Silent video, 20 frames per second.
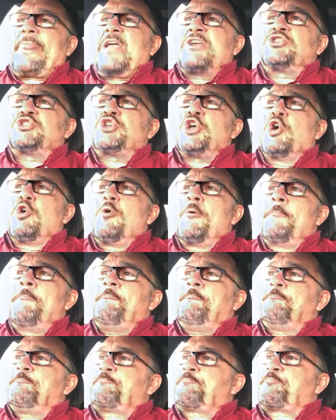So
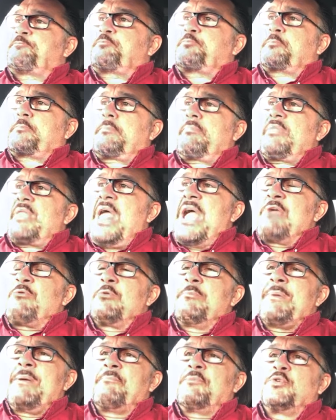I
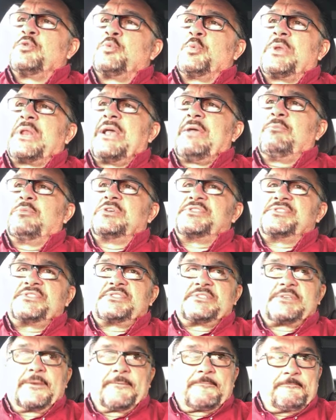remembered when I
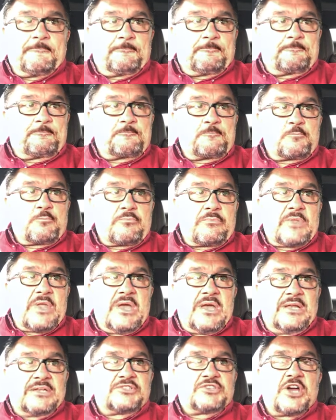was
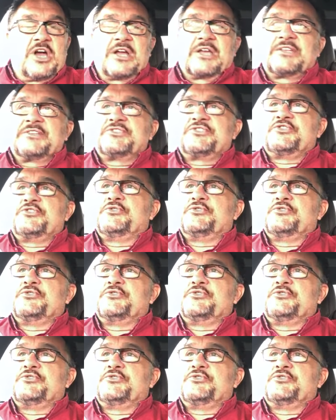talking